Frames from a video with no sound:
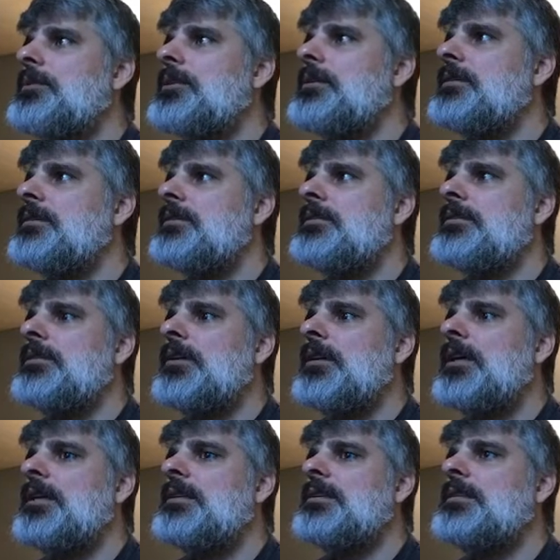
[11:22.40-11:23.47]
Pretty good
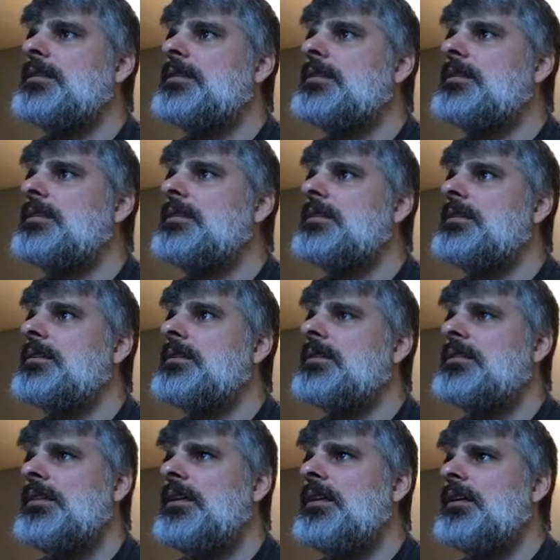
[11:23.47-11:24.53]
shots.
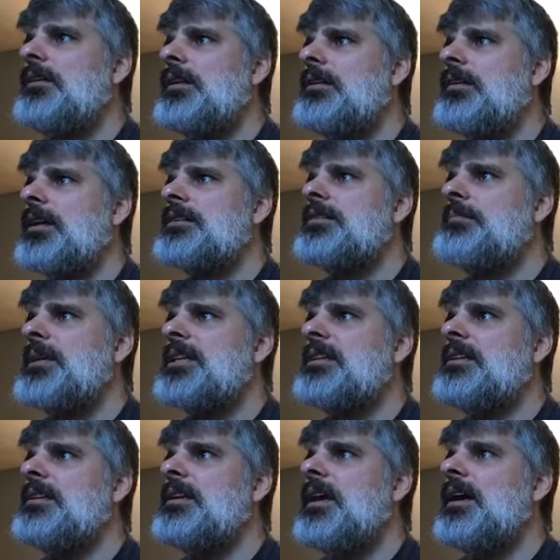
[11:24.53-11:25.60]
So you hit out here and actually make
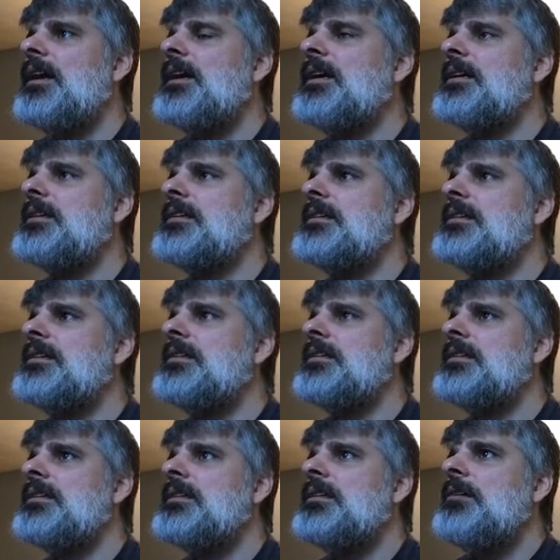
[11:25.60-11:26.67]
the 9.
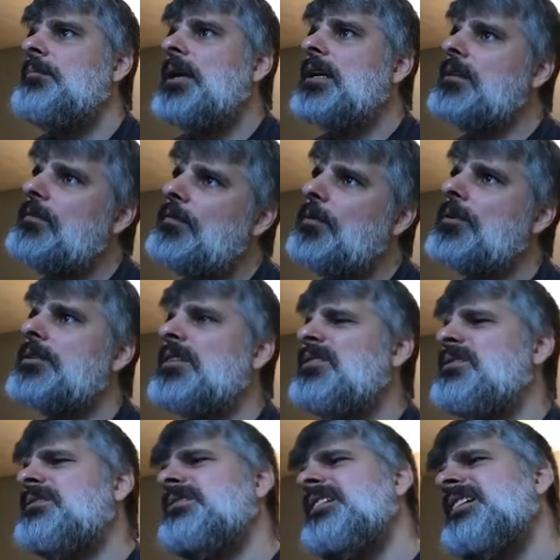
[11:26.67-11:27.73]
Making the 4.
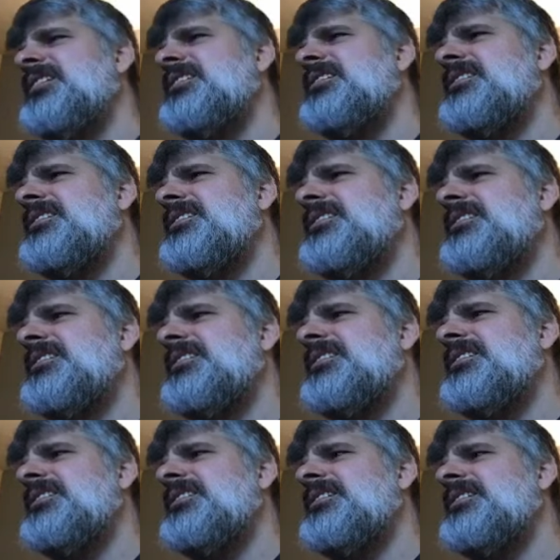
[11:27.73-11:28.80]
Oh, that's
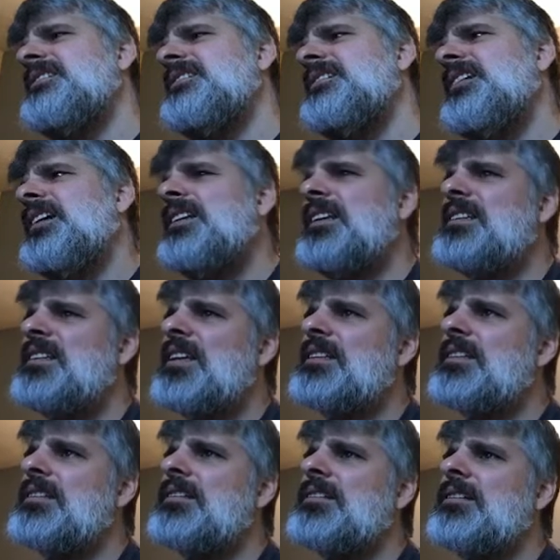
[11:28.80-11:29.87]

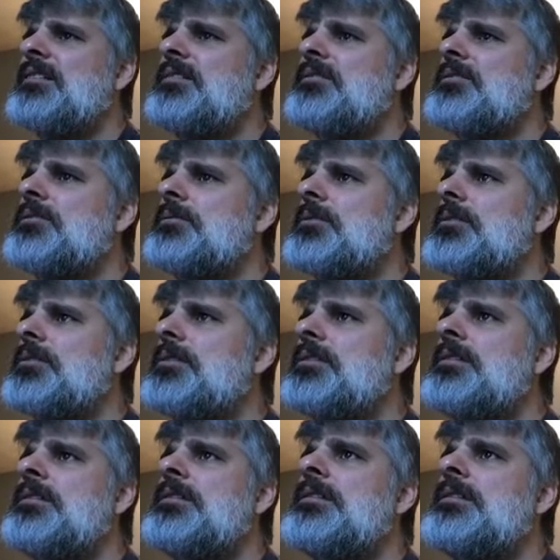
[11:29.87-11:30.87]
a little unusual.